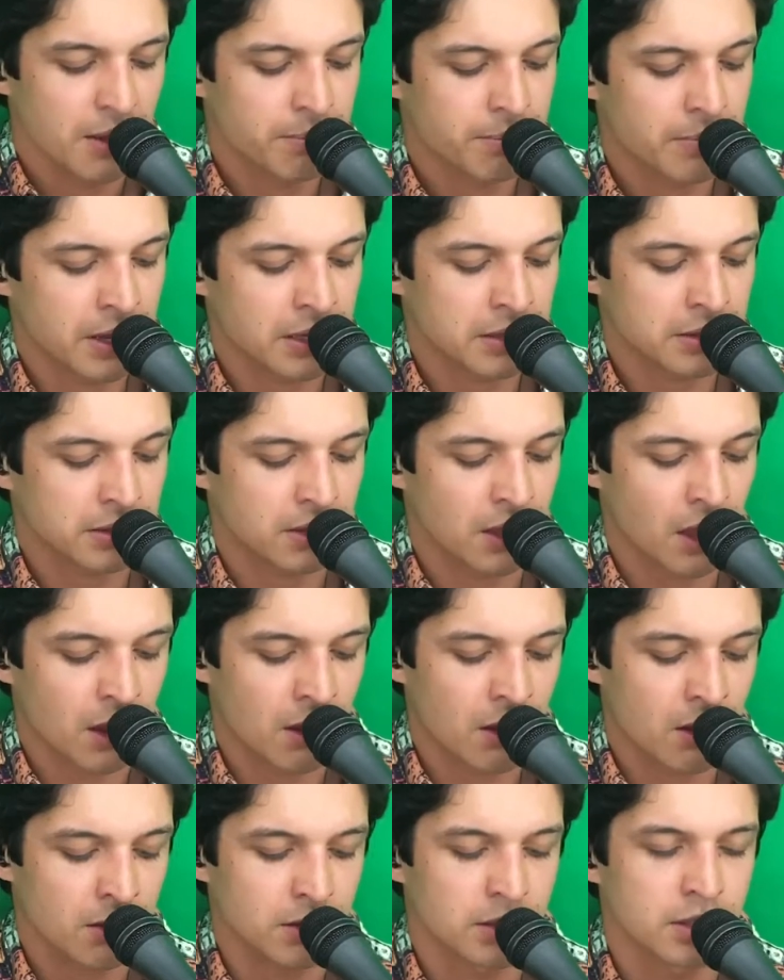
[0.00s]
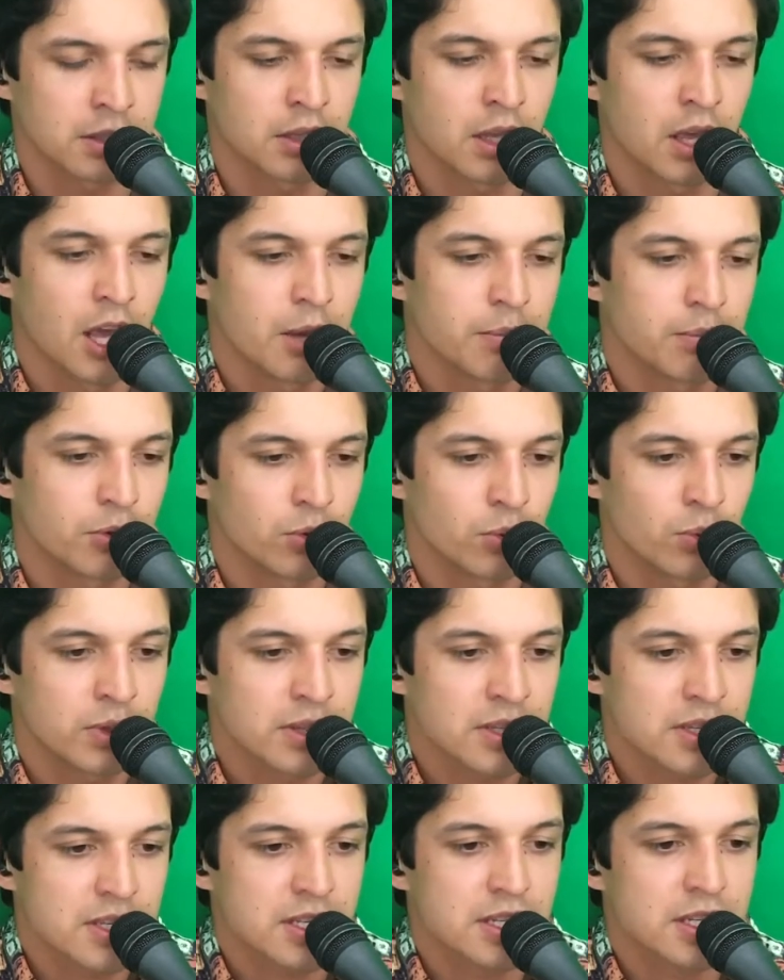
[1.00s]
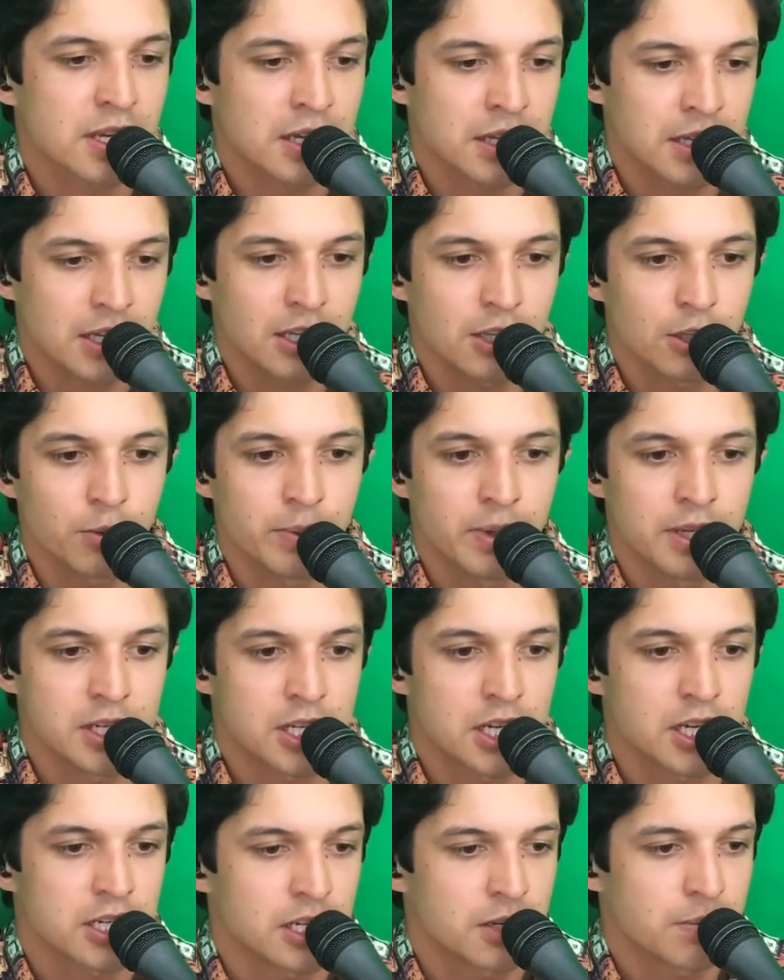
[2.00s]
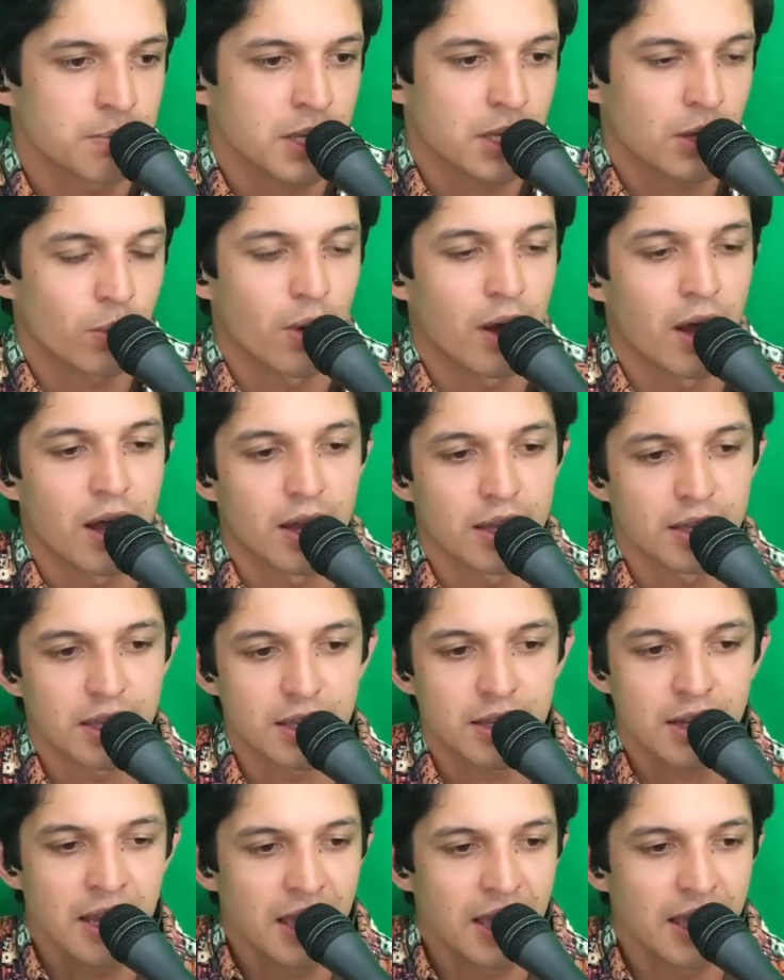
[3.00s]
my darling. But when the study, you've been judging me quiet.